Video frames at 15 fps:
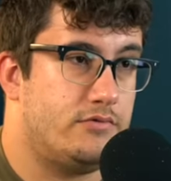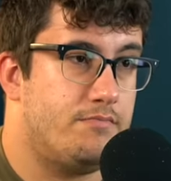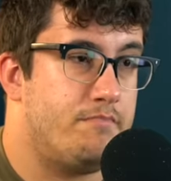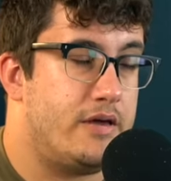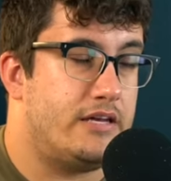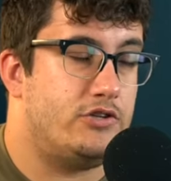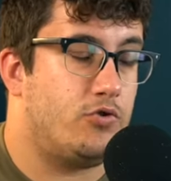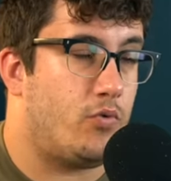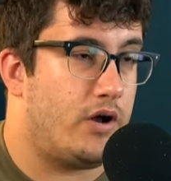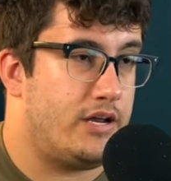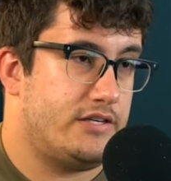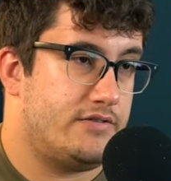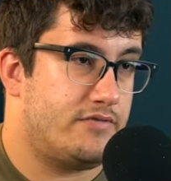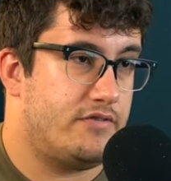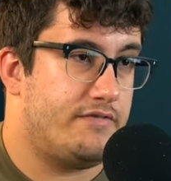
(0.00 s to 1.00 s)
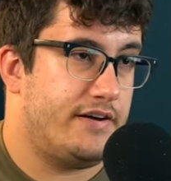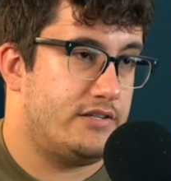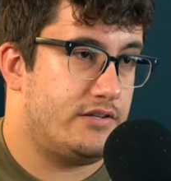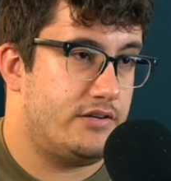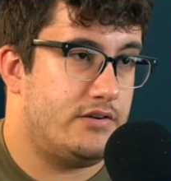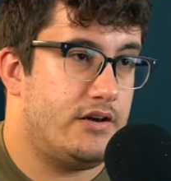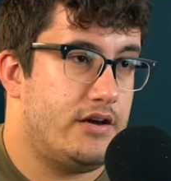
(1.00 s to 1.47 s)
mid-twenties for
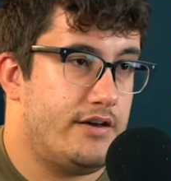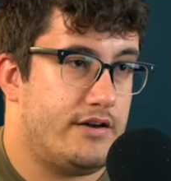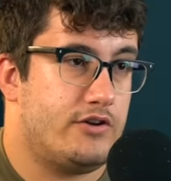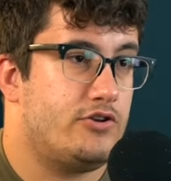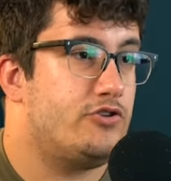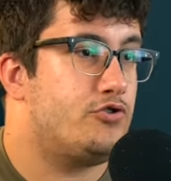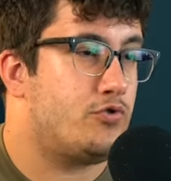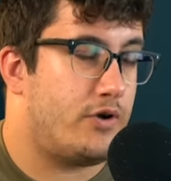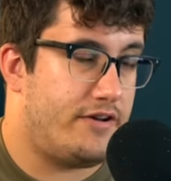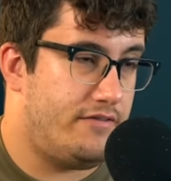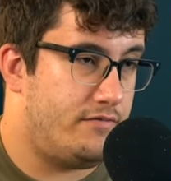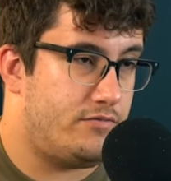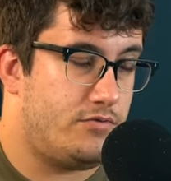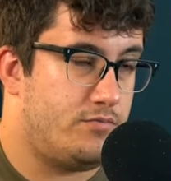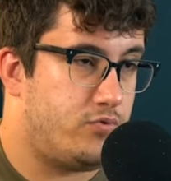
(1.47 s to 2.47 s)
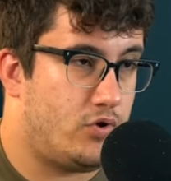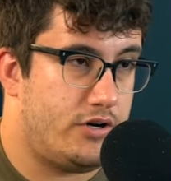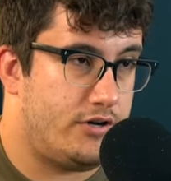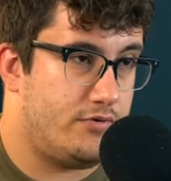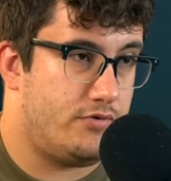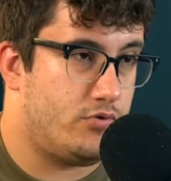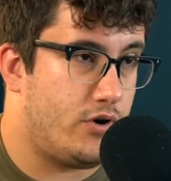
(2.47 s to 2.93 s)
investing, you can yeah. do twenty,
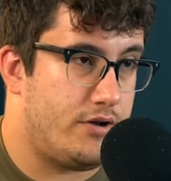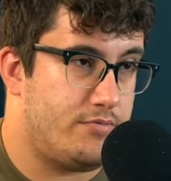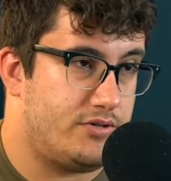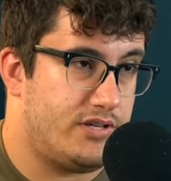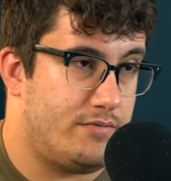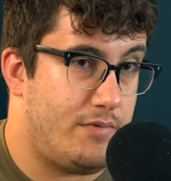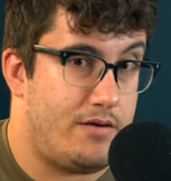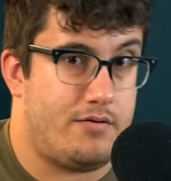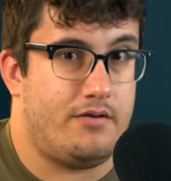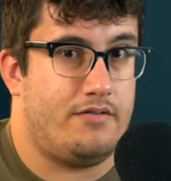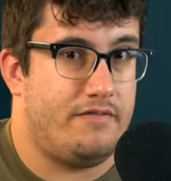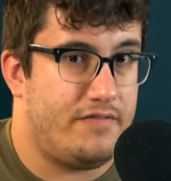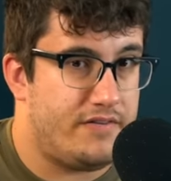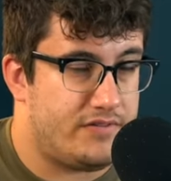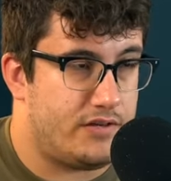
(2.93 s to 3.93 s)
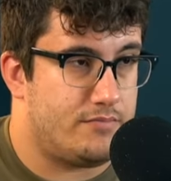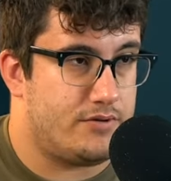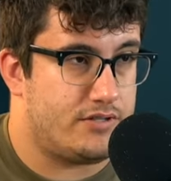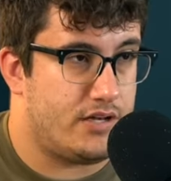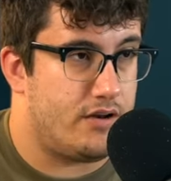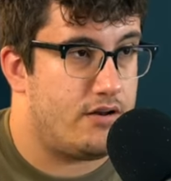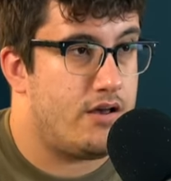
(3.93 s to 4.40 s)
twenty, twenty percent, maybe even fifteen
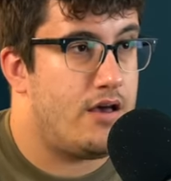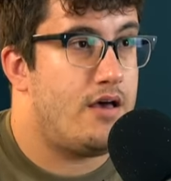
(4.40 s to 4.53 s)
percent,